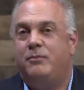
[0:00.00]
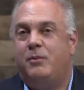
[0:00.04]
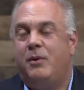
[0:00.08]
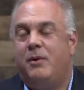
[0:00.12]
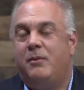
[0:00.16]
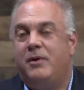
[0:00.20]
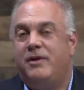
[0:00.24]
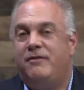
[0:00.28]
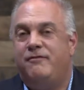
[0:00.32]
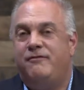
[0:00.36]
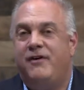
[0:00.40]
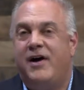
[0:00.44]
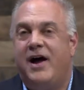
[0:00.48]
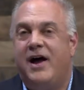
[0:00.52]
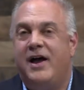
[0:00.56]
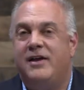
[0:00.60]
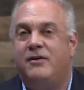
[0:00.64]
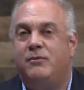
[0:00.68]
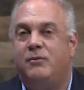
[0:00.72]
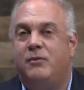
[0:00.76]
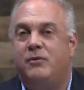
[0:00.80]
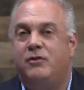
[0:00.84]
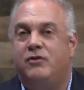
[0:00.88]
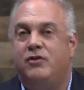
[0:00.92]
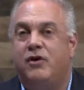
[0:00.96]
what we
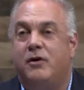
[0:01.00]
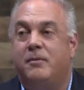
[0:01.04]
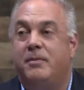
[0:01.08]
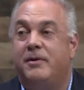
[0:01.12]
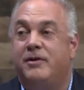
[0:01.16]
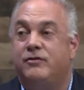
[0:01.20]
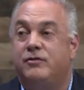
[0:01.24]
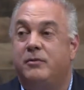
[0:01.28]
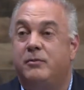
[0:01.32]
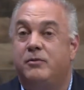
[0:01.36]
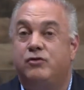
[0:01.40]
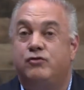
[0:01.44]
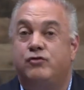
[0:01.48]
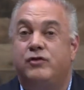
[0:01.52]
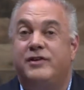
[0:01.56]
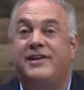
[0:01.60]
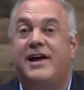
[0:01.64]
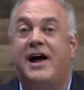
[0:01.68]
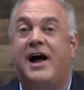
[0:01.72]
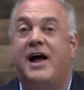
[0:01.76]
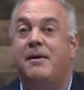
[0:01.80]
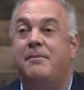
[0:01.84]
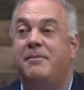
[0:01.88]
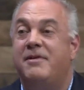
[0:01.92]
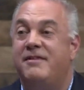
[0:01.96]
find when we talk about someone's
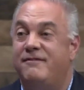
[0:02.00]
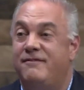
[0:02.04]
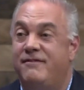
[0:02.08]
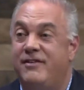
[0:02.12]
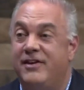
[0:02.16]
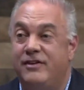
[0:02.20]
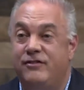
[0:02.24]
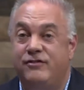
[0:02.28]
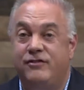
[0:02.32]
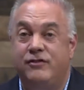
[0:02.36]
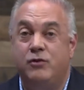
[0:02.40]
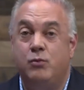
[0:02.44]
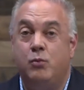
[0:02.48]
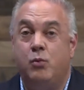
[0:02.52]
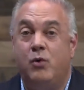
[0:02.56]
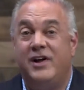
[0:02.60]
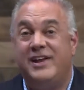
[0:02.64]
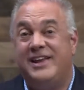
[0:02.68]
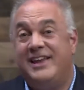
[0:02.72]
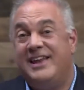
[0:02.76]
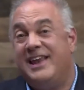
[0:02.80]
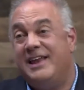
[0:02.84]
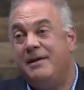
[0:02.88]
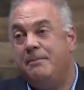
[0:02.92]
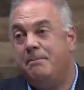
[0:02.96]
retirement vision,
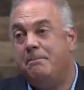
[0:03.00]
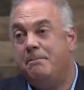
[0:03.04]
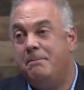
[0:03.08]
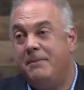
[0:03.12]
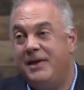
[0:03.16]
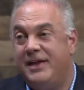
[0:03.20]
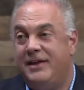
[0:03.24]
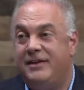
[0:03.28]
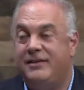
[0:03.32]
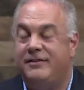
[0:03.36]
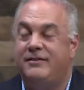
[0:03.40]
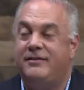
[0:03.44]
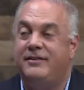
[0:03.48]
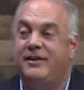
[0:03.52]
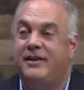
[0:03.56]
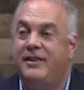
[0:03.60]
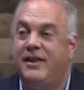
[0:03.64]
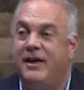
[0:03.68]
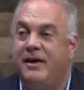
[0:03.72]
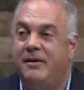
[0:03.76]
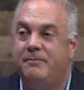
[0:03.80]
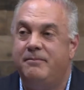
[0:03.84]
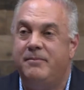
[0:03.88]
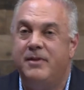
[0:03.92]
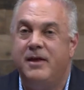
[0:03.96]
what it means to
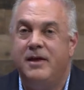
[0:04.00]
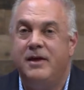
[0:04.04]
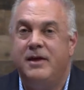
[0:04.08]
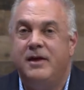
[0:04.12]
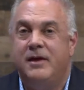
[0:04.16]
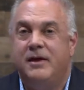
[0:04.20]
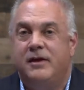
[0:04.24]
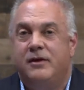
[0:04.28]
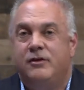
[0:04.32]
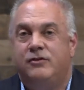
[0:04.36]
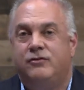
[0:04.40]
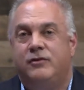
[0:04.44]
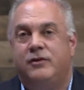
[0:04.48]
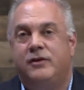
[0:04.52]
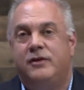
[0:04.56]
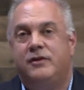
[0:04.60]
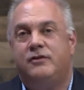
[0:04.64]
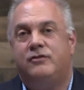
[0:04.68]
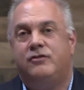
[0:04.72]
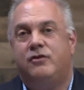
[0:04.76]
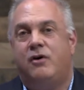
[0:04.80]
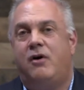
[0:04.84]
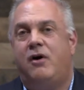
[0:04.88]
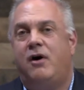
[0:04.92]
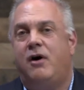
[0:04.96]
them, is really
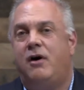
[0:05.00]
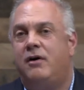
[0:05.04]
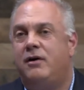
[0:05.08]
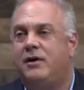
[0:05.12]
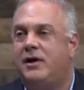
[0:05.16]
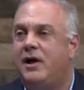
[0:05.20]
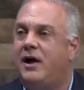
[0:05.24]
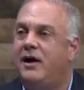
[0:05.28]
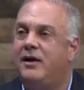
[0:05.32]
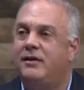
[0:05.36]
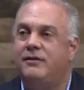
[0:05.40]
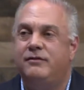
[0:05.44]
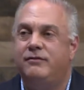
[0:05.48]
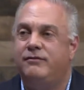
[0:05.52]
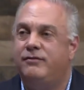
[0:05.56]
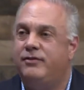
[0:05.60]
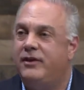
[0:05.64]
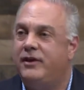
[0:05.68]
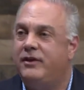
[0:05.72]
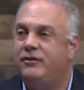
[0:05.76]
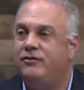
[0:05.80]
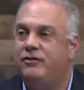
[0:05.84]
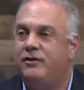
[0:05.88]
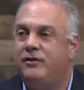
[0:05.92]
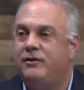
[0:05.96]
there's all kinds of
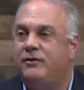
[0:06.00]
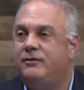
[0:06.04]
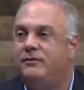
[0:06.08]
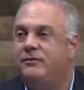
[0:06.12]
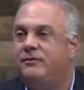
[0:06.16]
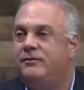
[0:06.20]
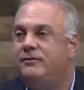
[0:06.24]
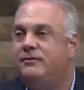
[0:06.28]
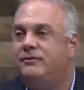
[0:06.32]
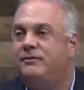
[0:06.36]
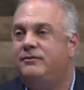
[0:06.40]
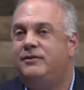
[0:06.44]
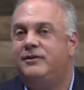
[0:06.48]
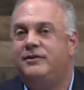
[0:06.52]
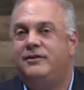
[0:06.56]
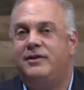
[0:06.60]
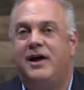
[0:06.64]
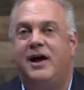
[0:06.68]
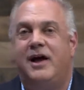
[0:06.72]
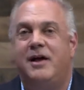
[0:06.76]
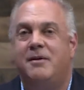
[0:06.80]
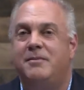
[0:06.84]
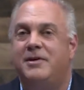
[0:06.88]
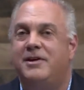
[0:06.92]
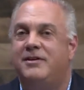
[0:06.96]
things, you know,
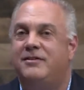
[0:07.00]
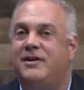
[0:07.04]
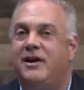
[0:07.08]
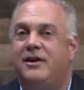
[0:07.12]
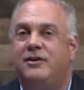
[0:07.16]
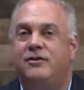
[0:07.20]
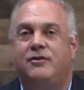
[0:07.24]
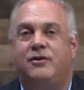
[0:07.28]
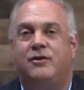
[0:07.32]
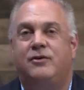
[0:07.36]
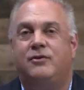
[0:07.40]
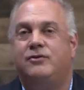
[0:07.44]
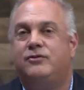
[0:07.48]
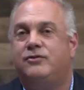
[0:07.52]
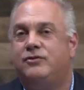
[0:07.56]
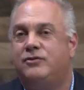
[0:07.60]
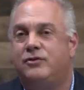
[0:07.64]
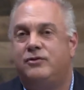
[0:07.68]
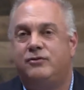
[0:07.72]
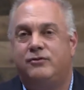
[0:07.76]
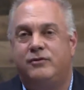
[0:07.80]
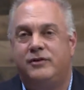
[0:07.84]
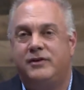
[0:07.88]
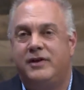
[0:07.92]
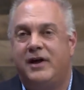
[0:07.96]
retirement is not your old
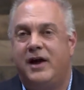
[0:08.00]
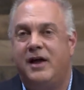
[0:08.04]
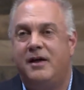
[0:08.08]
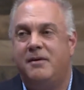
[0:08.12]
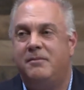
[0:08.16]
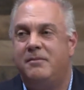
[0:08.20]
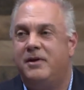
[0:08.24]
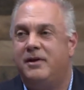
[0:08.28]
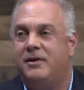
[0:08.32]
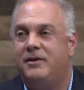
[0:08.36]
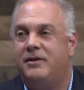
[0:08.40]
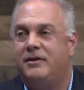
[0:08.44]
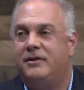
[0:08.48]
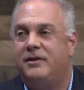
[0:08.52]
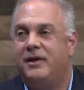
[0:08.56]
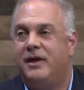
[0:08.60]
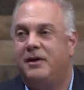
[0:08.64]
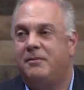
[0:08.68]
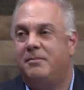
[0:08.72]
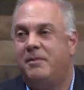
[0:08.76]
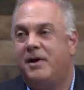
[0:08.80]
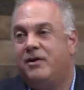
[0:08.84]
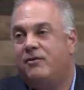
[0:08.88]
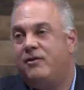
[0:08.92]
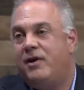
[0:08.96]
school retirement
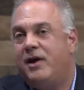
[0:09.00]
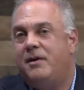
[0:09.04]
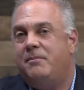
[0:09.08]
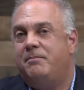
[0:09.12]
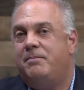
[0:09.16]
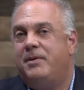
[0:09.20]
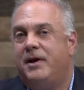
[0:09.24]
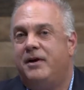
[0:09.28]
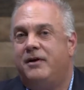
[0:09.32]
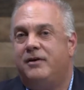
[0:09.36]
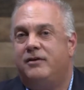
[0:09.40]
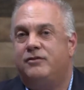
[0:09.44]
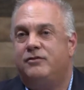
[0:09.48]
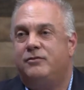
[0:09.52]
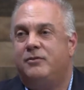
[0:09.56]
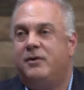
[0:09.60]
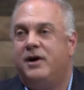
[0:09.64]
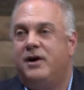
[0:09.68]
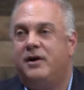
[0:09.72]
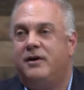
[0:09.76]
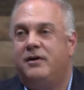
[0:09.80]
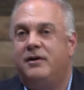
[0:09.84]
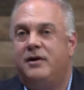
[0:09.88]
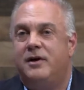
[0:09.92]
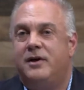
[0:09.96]
like my grandparents
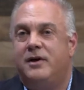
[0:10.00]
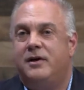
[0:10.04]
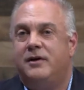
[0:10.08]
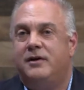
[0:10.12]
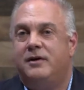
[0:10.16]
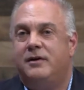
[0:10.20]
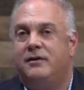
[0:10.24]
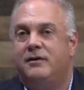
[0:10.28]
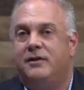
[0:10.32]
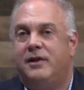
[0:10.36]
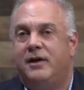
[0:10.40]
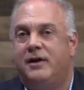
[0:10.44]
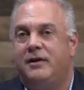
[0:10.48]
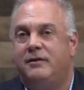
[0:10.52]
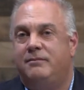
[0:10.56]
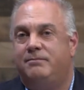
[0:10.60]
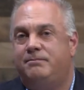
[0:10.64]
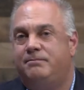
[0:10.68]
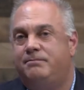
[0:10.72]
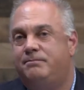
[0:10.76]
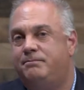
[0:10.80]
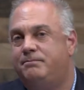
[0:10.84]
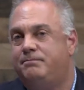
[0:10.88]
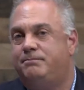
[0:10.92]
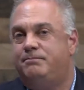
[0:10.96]
where, you know, they
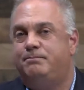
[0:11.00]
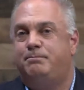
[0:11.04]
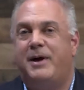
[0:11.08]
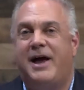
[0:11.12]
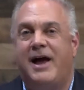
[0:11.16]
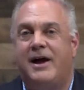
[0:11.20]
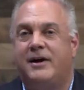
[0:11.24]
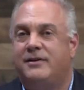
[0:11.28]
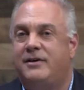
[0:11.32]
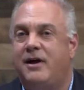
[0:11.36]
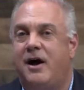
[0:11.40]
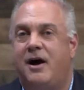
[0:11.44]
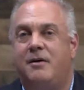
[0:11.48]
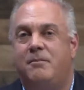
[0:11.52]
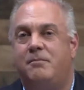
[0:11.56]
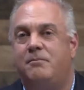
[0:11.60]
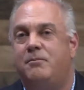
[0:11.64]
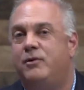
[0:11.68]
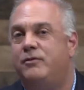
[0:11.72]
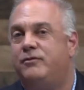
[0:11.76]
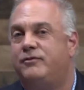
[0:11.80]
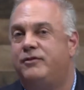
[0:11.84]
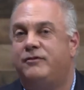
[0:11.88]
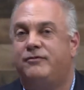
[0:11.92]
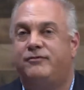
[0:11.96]
packed up,
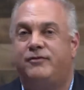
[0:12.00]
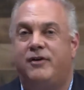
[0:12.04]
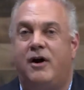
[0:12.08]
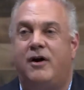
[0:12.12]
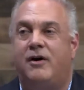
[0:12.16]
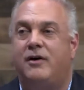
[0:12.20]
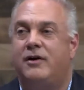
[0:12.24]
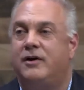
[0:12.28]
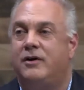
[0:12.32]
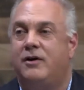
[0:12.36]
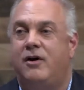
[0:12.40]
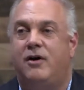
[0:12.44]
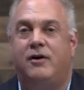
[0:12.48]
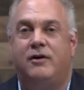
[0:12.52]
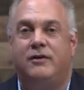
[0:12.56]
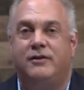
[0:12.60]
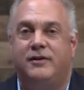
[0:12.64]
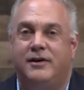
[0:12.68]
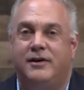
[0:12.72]
moved to Florida, called